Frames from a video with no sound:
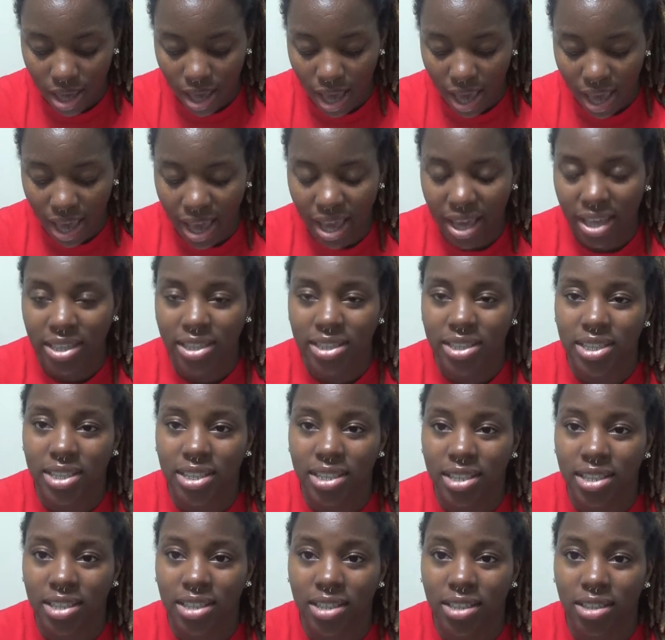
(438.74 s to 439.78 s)
I had
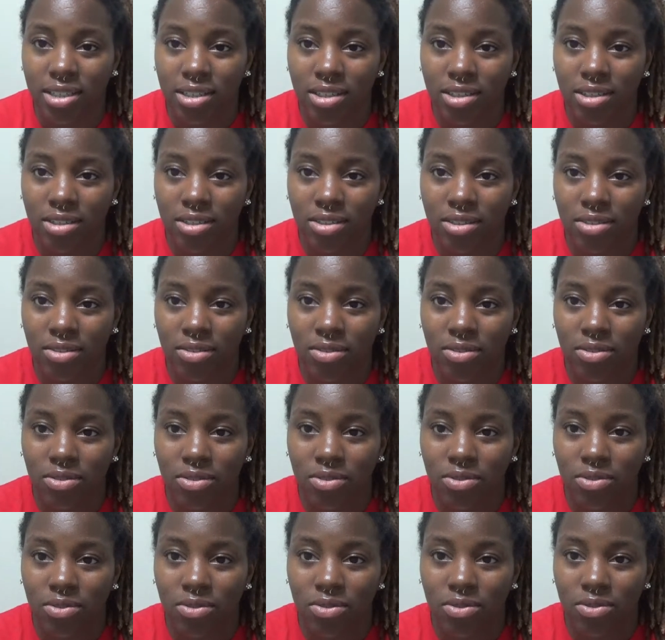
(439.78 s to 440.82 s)
to
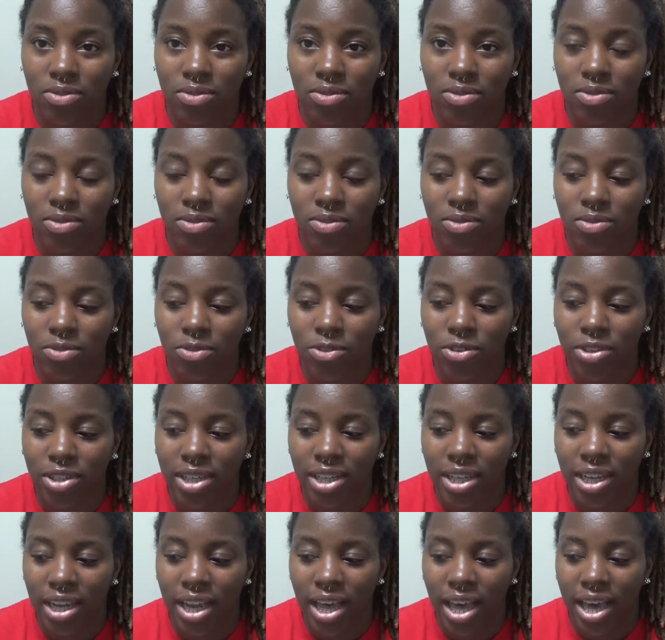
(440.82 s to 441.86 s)

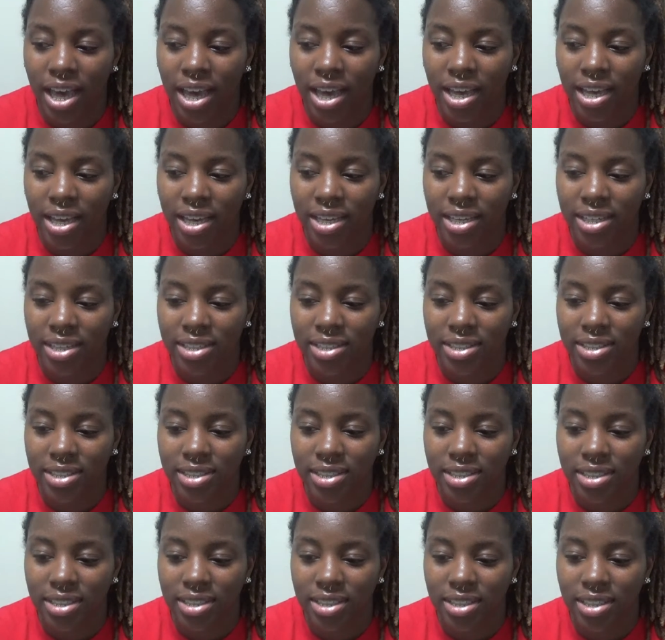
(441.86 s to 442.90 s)

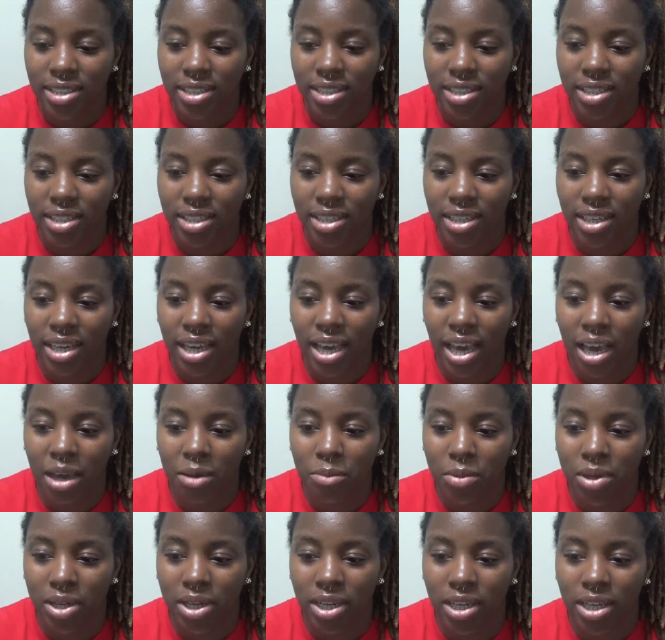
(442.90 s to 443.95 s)
realize and
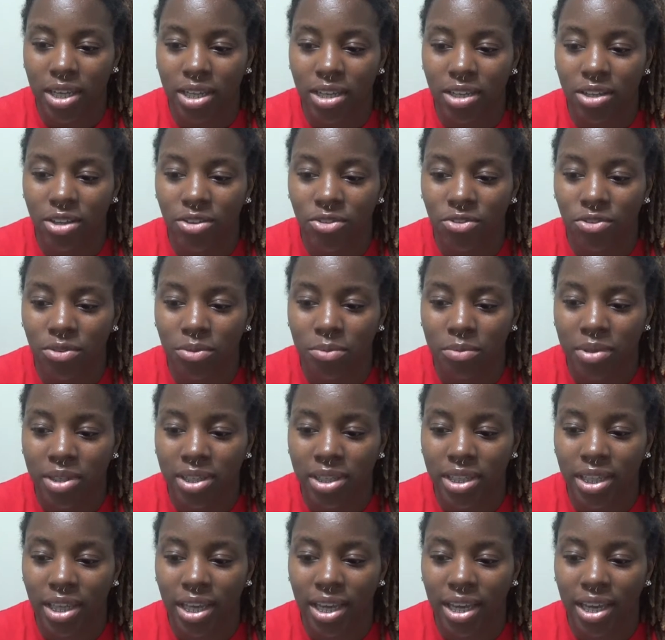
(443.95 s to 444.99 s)
God made it clear for me
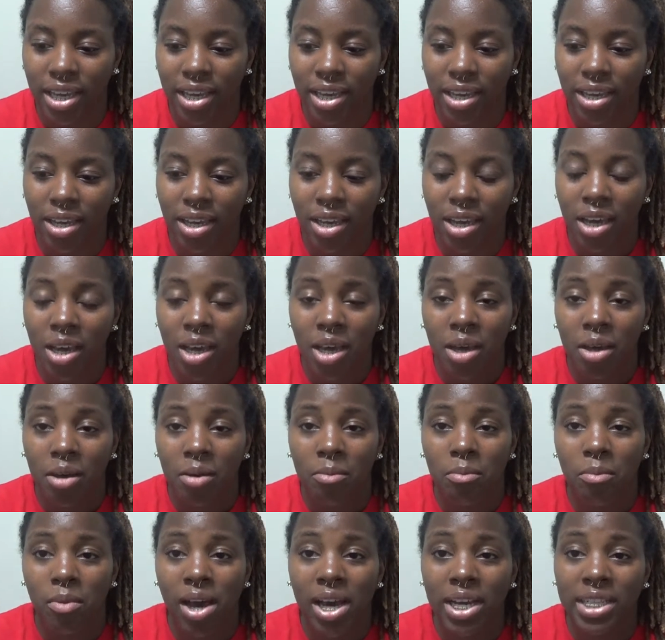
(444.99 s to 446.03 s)
that
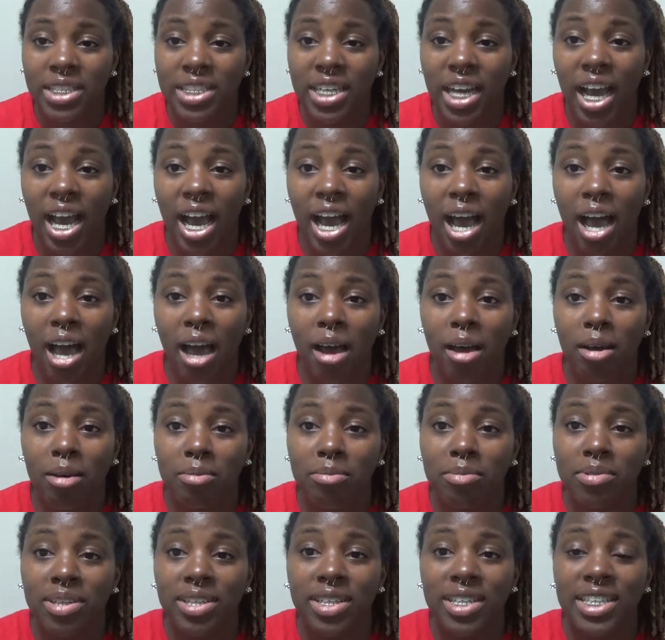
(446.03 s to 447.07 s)
my
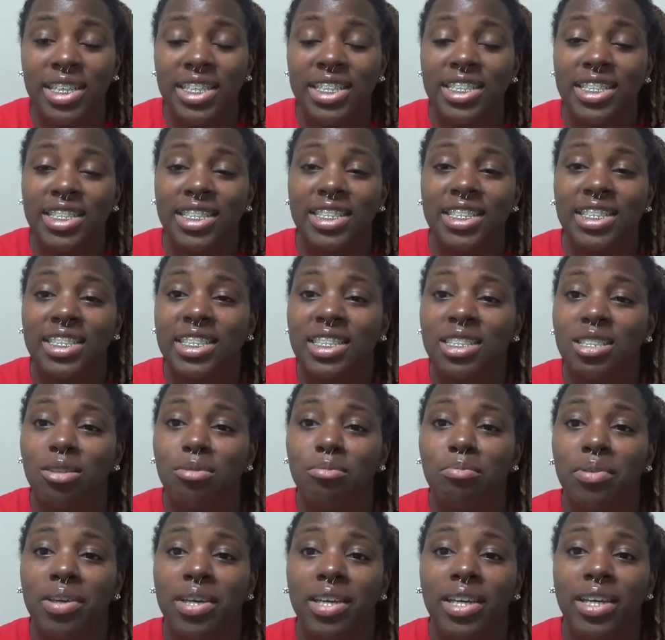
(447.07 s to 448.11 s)
job is to
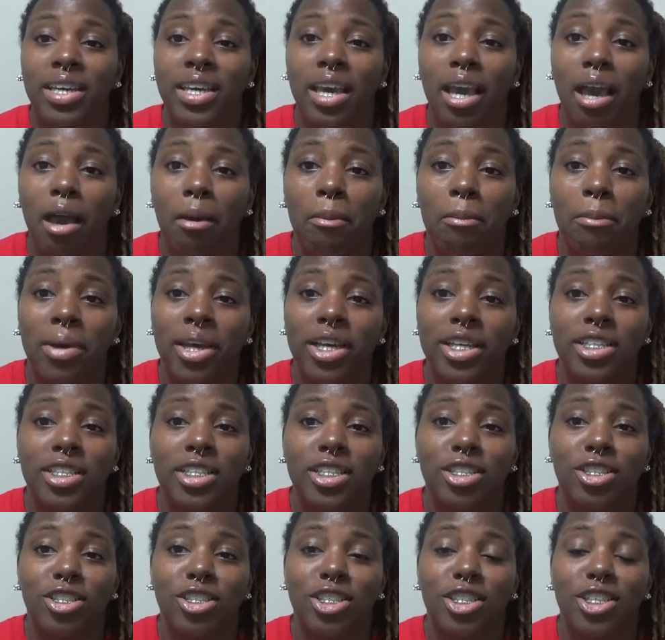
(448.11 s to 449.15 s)
be a
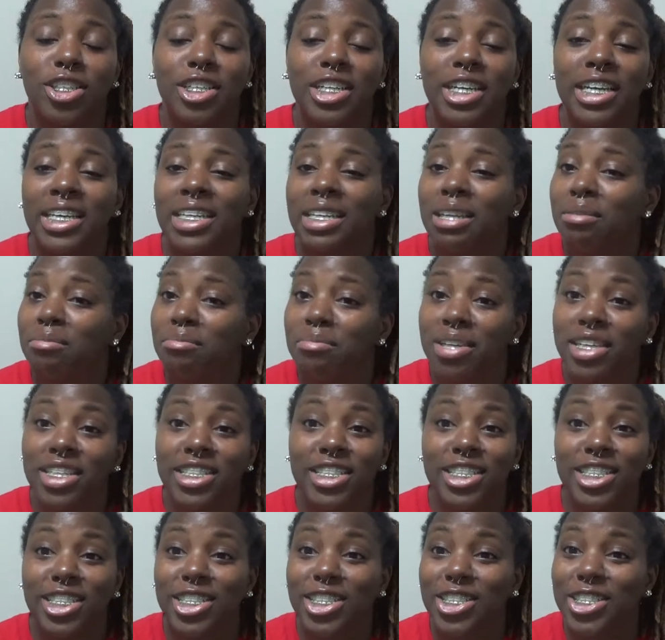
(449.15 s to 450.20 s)
messenger and a
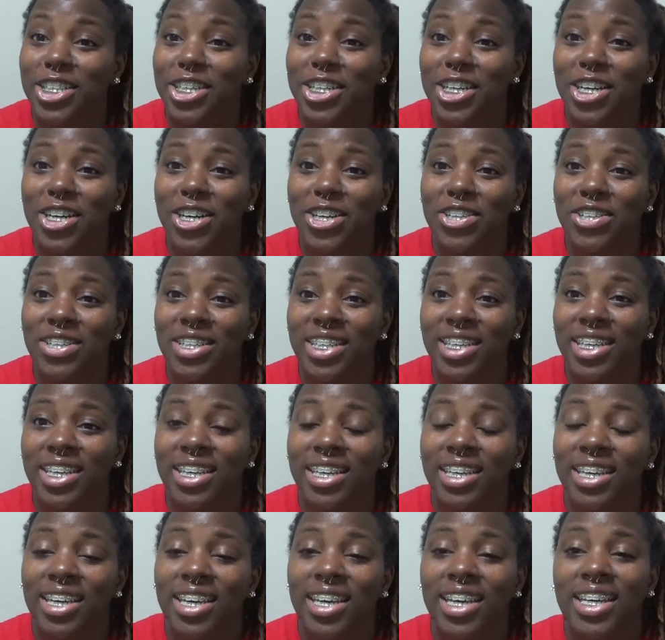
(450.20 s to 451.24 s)
messenger only.
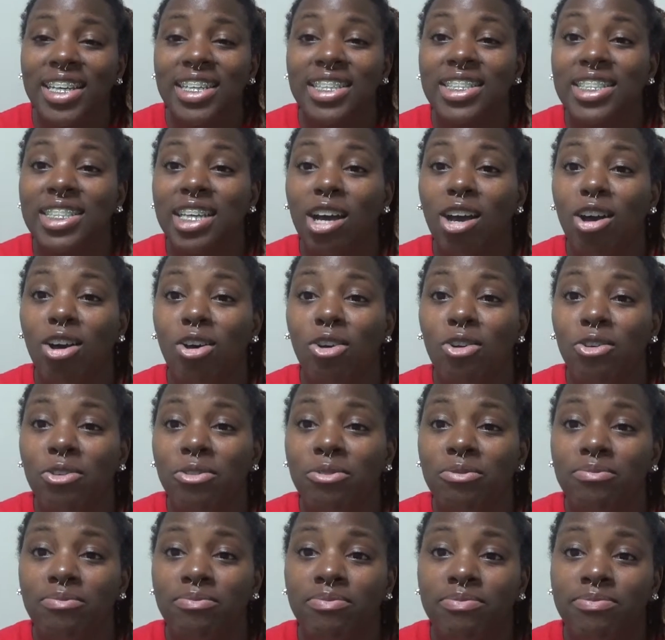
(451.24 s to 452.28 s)
So